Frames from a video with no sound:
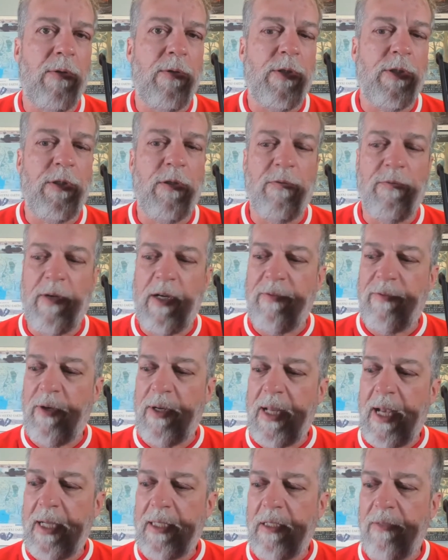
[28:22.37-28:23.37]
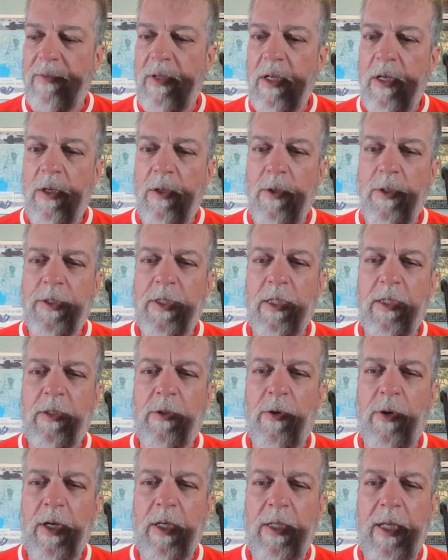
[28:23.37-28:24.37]
They're still very, very active. Who's the
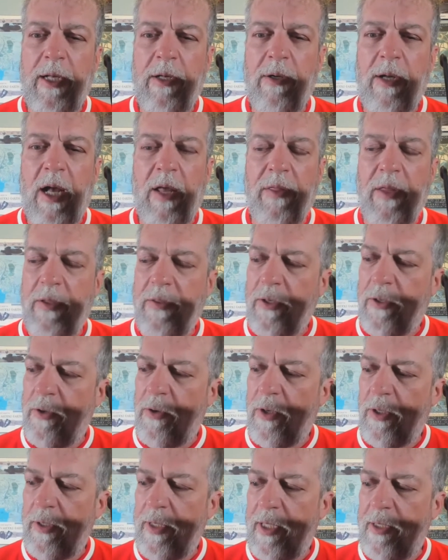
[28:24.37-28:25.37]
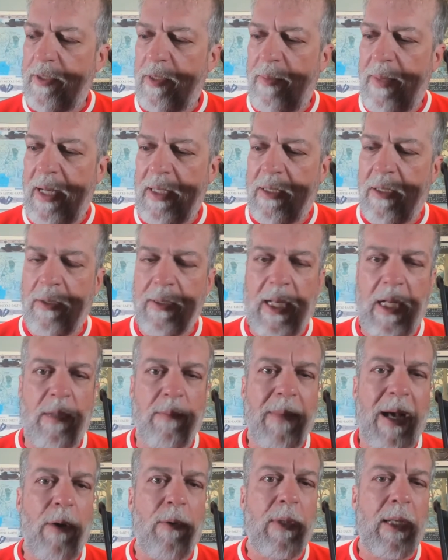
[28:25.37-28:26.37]
current leader? I think the current leader is a man called
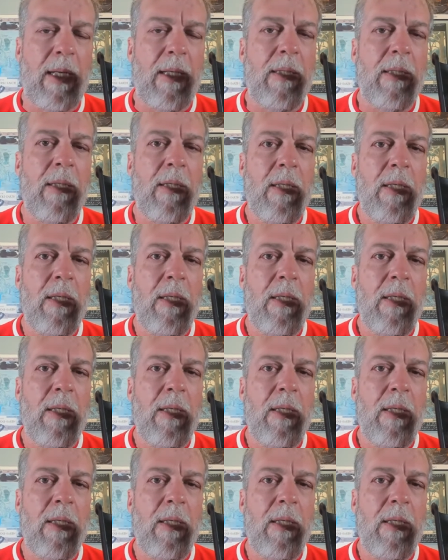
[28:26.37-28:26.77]
Al-Mawla.